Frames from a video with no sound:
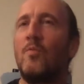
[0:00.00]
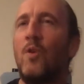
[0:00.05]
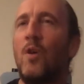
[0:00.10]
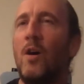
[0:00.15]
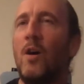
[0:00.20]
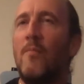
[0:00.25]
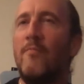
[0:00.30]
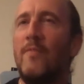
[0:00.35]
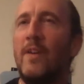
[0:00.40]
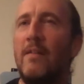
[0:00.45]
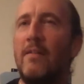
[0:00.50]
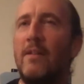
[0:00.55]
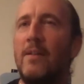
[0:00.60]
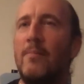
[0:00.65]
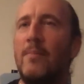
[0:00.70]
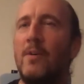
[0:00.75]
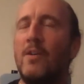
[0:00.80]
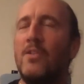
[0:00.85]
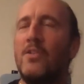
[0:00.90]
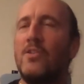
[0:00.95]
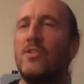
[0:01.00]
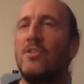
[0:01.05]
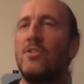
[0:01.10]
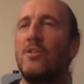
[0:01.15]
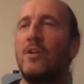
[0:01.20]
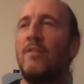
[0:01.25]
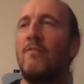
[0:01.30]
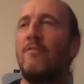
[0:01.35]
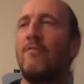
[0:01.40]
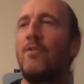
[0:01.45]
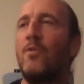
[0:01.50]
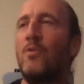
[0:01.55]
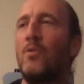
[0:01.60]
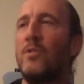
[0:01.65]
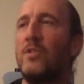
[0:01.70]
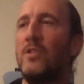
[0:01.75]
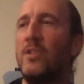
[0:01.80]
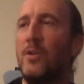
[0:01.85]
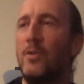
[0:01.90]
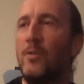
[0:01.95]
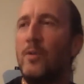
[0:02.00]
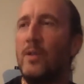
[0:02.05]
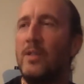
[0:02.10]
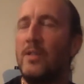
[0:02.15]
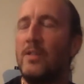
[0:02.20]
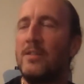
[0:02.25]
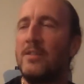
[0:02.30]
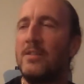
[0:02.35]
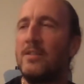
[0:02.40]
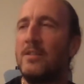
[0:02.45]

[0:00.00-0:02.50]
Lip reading: very much looking forward to is